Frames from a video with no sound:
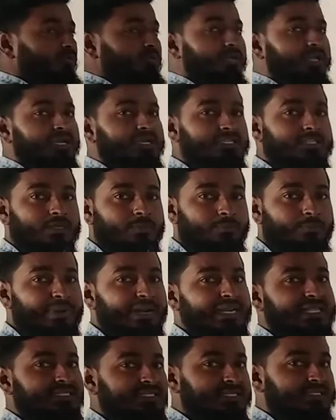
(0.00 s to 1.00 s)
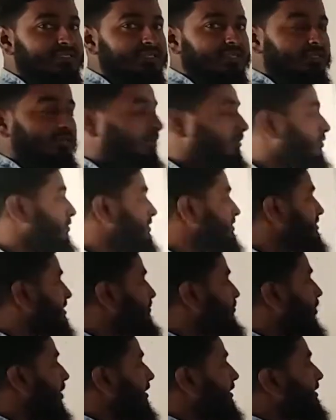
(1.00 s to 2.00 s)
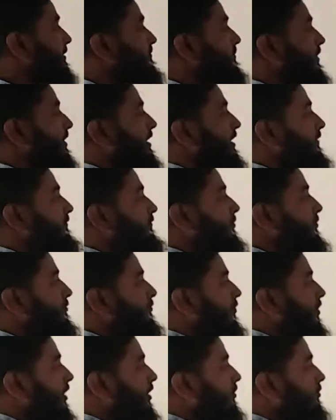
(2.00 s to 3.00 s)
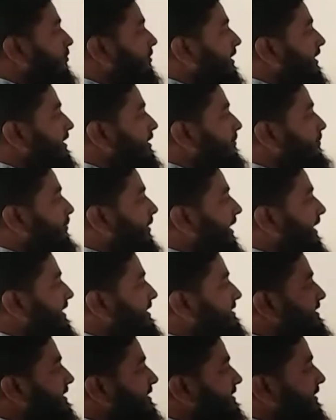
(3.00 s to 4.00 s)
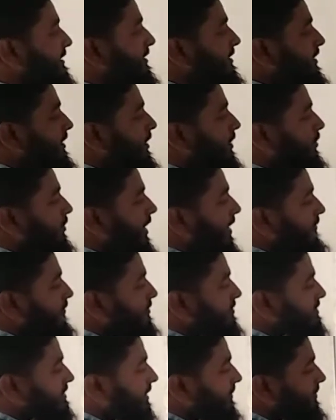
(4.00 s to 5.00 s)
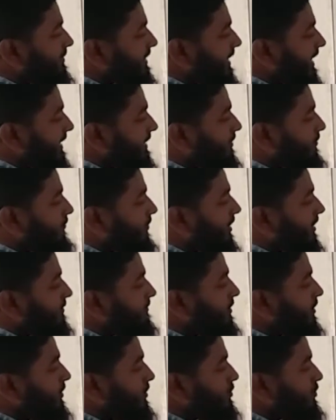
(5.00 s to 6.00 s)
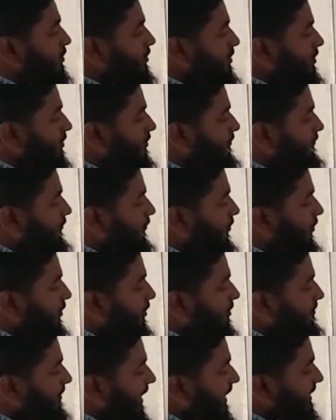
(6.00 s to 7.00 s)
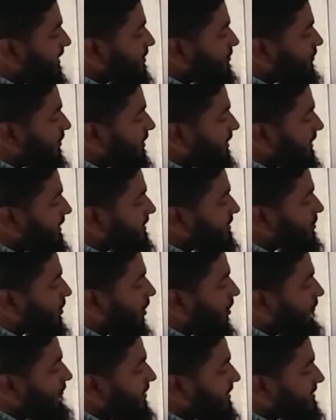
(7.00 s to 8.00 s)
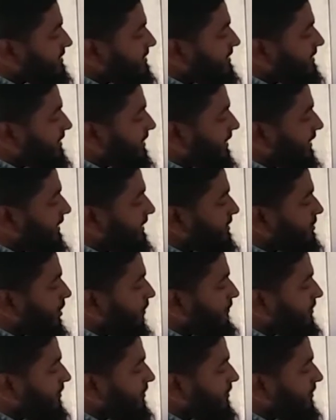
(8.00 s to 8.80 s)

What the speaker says: to get the predecessor, notice the point, if you want to get a predecessor, you have to subtract 1. So 4 minus 1 is obviously 3,